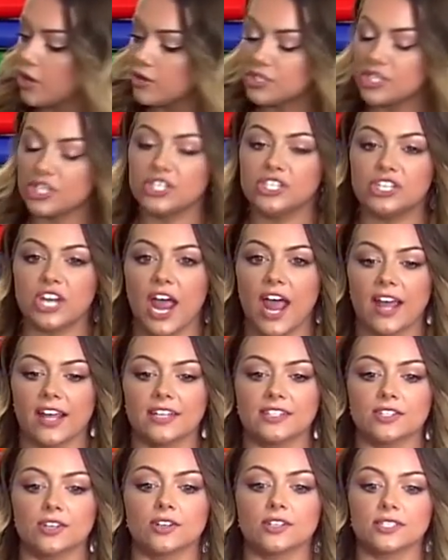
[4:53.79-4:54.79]
coaches
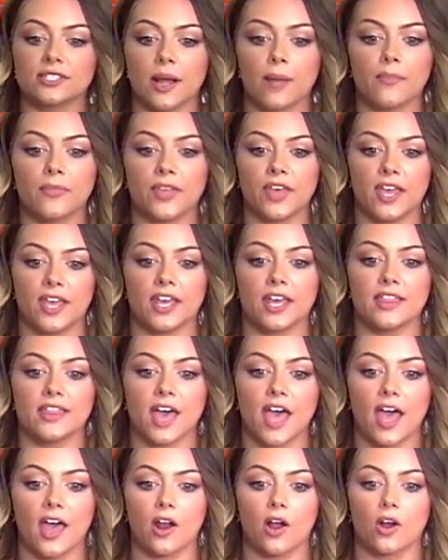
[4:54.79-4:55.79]
jackets are something
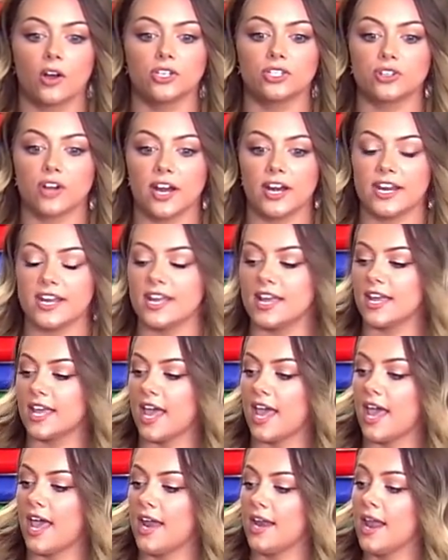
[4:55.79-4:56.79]
that are trending
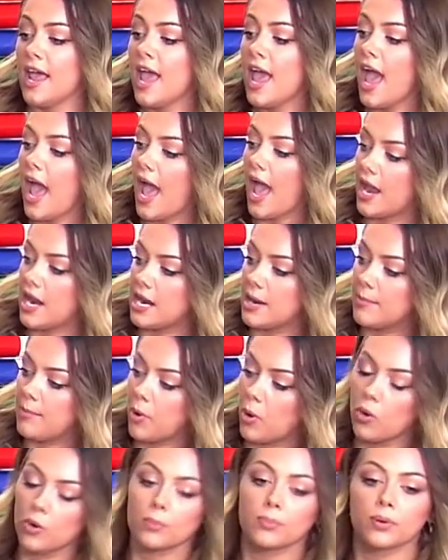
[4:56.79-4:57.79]
again, adding
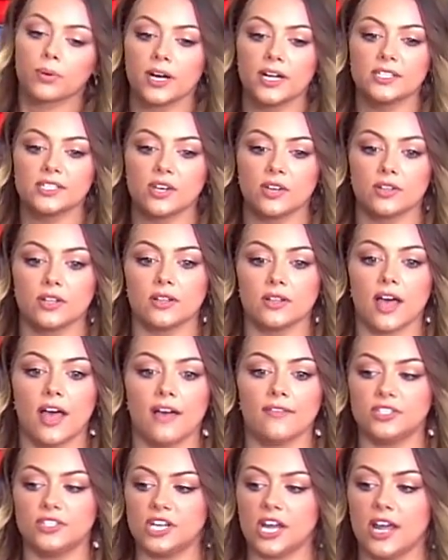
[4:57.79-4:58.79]
bold prints on the
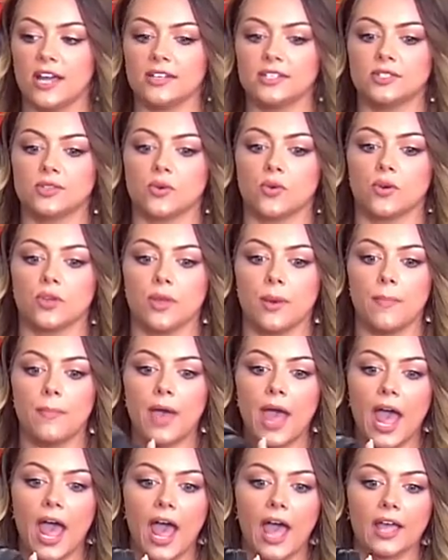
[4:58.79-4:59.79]
left chest or the
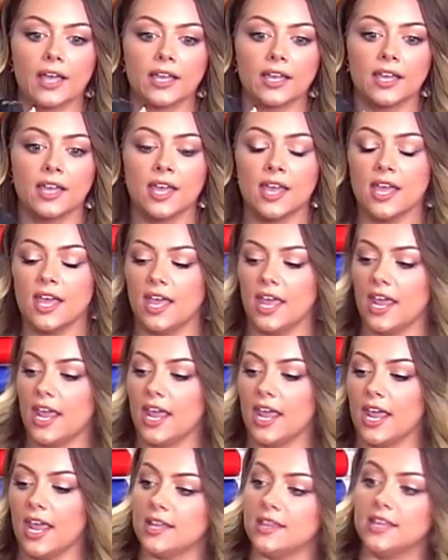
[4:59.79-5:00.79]
back,
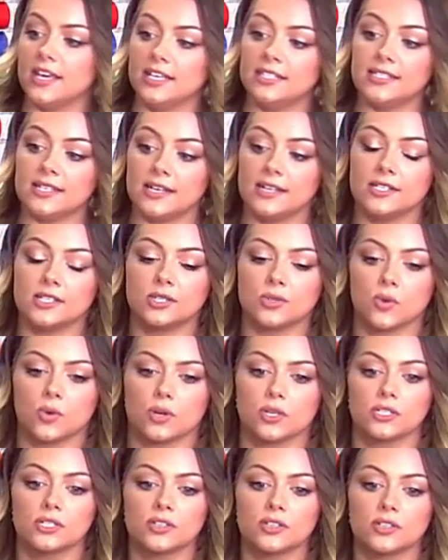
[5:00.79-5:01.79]
and this is
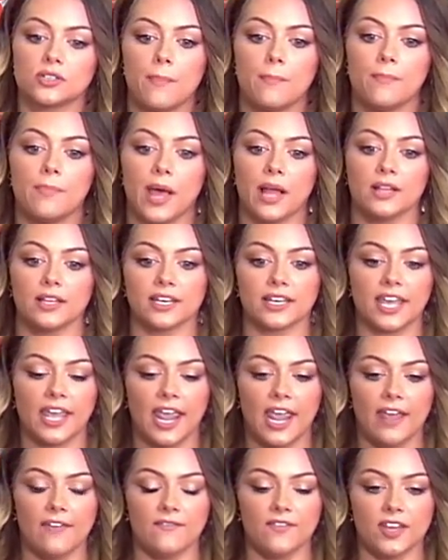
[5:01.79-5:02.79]
sourced from Bella
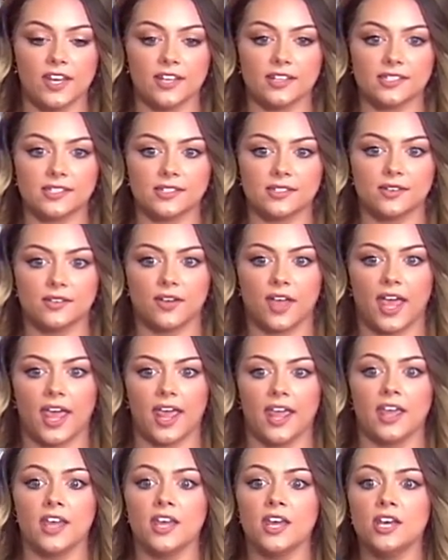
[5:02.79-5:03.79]
Canvas.
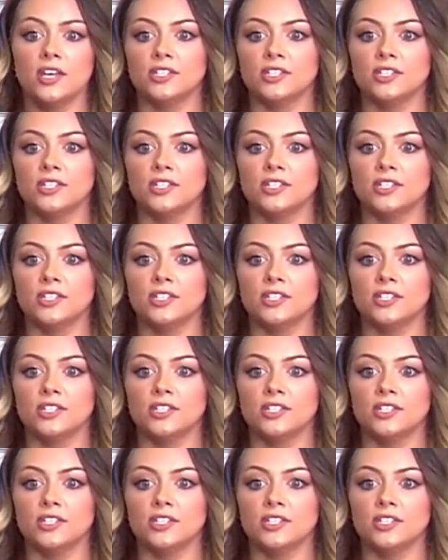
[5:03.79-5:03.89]
Okay,